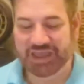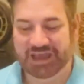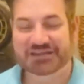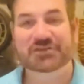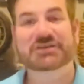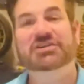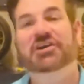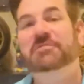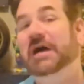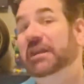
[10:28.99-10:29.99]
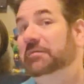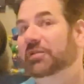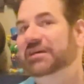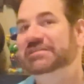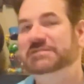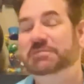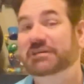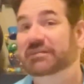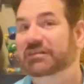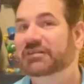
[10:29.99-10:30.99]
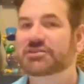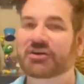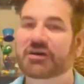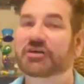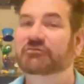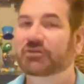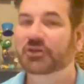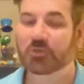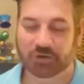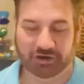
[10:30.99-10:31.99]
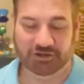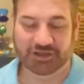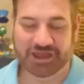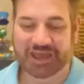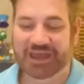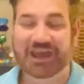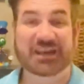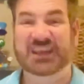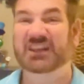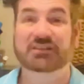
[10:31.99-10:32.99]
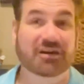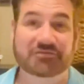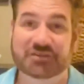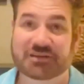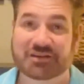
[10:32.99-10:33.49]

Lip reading: And so I taught him how to play Speed, and he caught on really well, and he loved it.